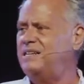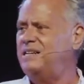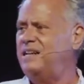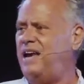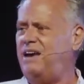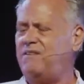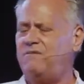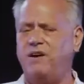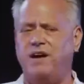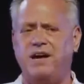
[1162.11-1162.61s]

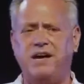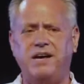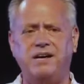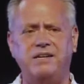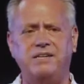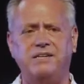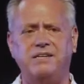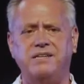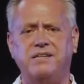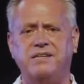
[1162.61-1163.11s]
Have I?
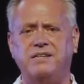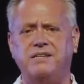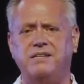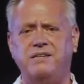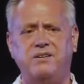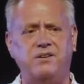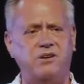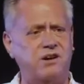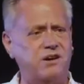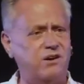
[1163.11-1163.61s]

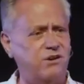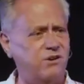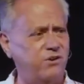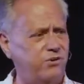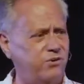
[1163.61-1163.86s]
No.